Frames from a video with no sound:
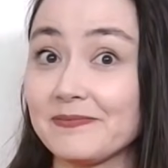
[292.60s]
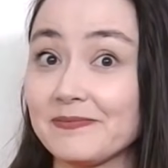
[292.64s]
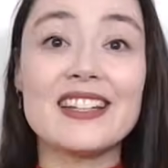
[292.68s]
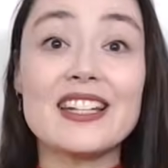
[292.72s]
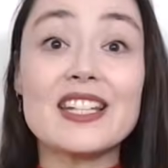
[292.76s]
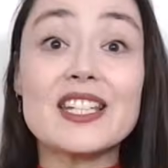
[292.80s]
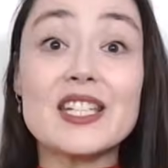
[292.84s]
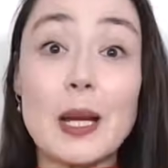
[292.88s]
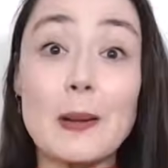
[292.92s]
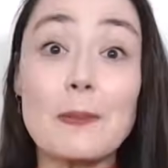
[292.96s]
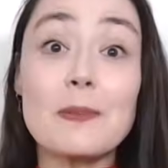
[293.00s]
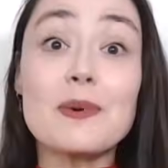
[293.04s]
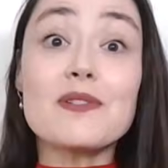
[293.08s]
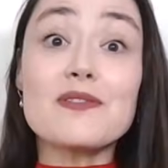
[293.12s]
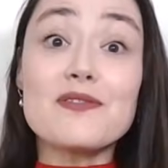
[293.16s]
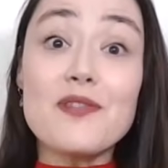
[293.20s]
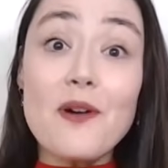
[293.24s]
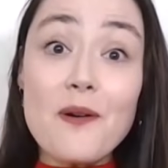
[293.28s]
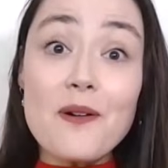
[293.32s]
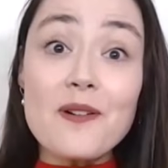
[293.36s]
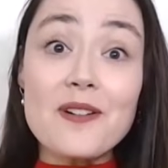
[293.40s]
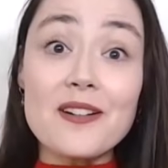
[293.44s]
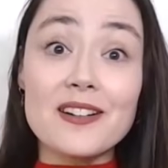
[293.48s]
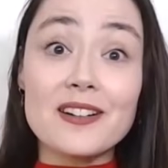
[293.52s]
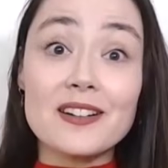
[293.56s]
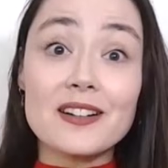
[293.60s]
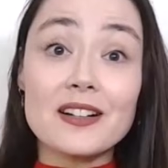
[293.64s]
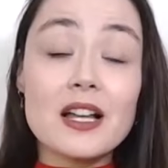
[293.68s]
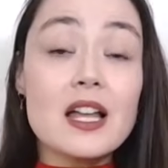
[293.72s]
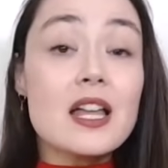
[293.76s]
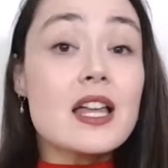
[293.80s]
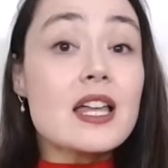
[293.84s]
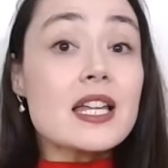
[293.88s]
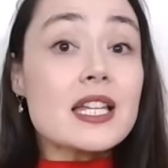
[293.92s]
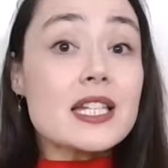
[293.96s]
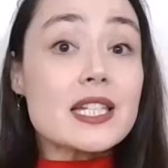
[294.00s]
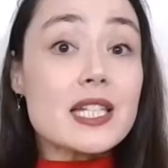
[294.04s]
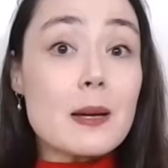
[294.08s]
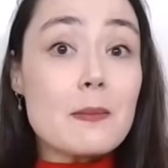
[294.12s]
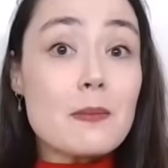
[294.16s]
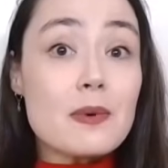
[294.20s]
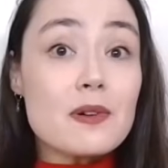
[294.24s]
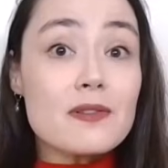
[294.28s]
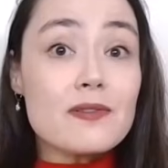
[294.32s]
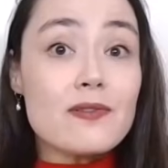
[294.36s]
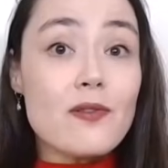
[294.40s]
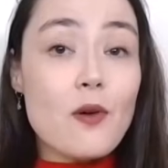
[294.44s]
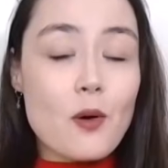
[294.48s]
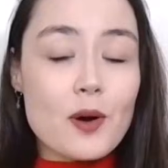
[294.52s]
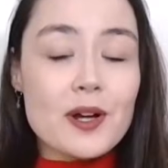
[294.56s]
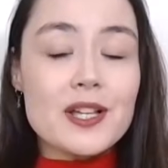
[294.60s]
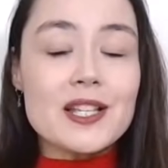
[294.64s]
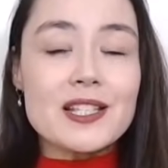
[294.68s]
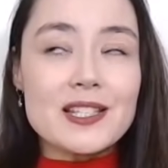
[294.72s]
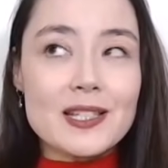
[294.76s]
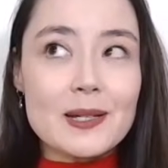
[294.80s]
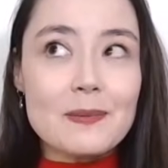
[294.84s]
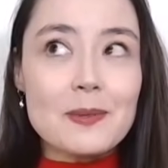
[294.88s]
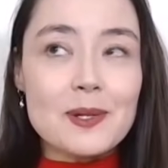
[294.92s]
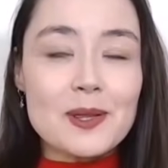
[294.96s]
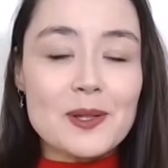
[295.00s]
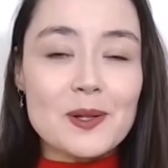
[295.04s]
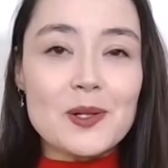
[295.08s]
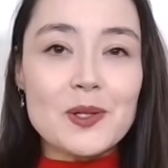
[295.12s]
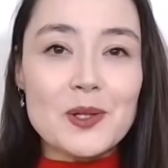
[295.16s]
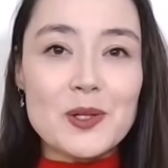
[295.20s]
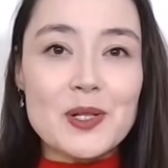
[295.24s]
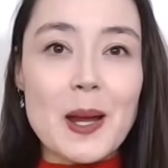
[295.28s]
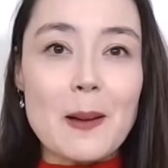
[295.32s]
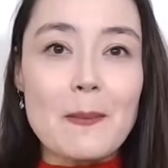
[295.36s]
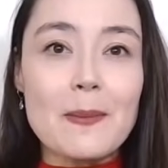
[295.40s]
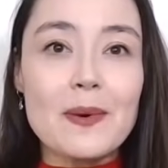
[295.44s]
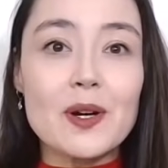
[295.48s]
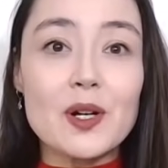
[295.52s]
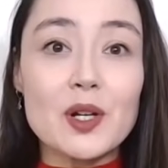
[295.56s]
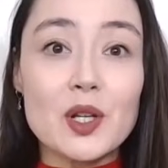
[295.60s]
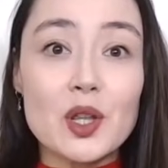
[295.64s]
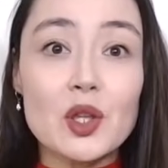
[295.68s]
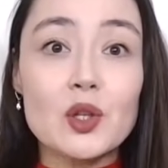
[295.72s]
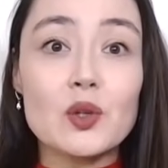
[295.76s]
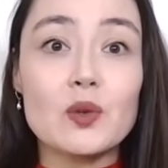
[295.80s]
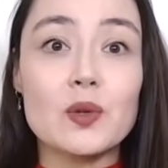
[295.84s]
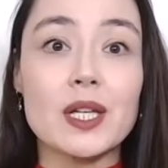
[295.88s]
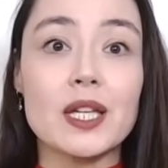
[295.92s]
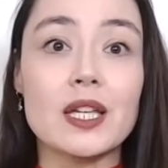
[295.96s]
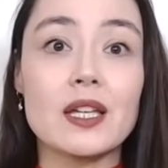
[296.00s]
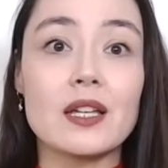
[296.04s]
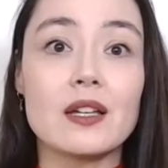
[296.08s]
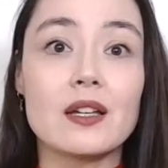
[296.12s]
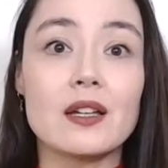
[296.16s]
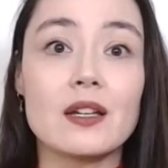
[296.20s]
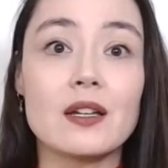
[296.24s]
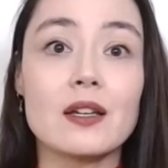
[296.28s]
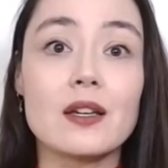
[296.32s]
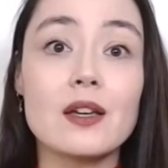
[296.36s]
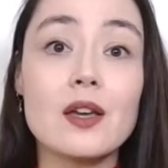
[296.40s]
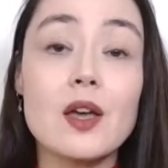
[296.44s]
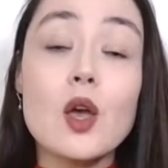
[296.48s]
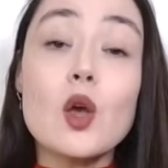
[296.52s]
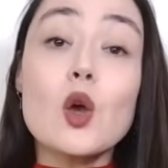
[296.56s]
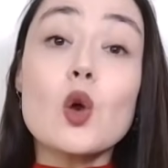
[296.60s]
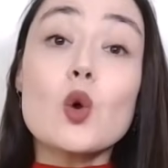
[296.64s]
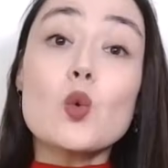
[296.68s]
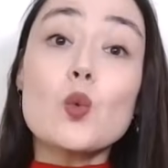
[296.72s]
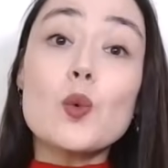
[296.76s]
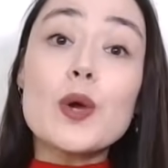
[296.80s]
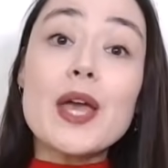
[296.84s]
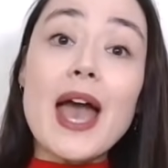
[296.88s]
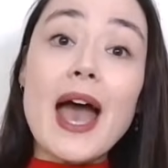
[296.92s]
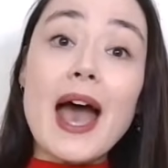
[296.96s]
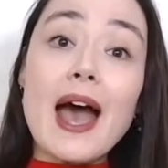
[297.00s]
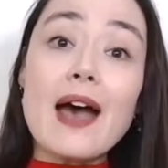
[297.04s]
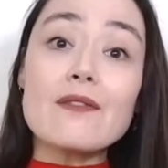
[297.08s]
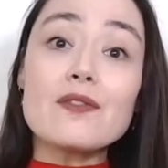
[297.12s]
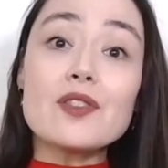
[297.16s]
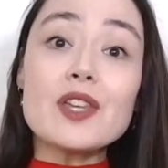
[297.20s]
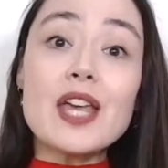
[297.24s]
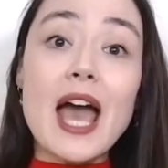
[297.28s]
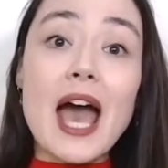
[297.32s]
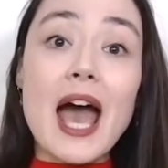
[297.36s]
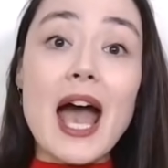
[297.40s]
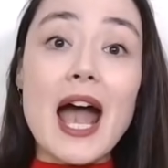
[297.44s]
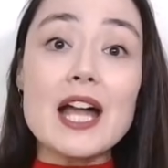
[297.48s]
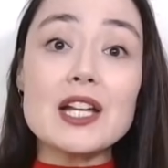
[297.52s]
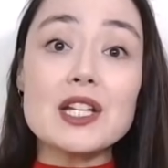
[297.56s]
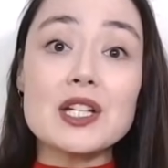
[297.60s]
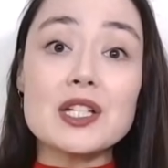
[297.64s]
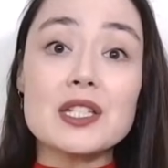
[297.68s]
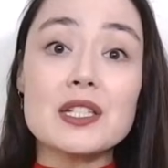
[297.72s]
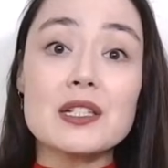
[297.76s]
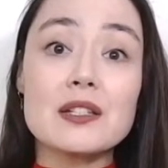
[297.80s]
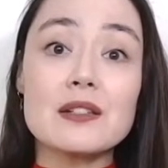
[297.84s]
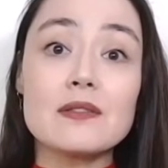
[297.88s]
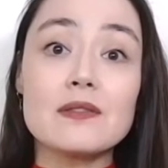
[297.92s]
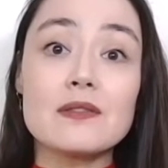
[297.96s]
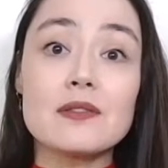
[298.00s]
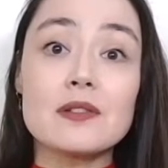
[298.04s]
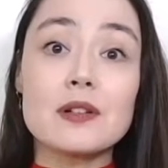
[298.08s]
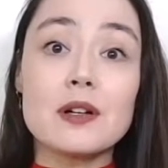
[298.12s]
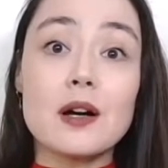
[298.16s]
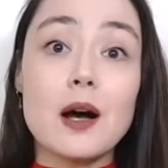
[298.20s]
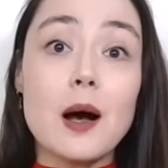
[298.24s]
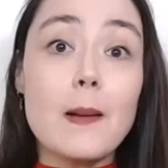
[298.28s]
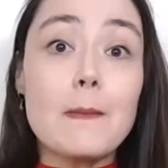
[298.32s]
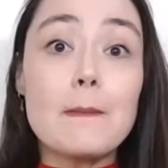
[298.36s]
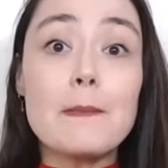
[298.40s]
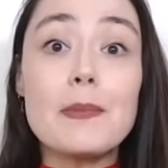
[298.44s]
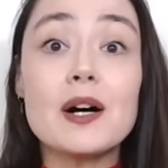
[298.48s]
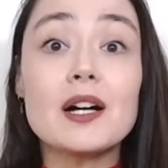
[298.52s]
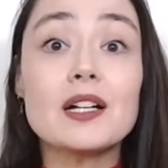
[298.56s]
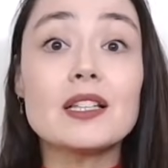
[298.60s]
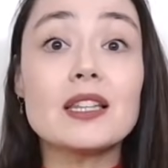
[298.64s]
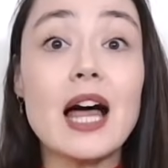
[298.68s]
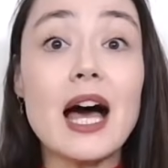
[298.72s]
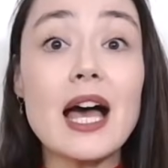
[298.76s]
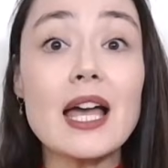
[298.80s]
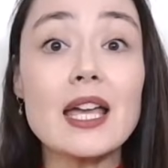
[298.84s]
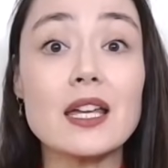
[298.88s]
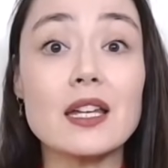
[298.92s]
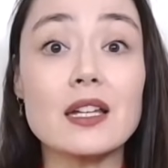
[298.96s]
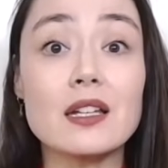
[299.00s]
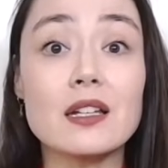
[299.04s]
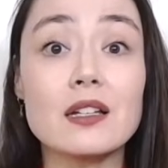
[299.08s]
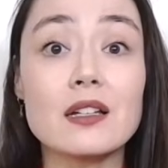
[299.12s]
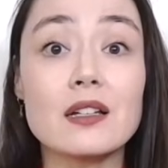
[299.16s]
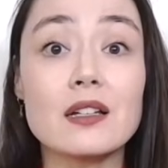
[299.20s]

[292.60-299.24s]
Number 4. Number 4 is similar to number 3. We have the adjective polite.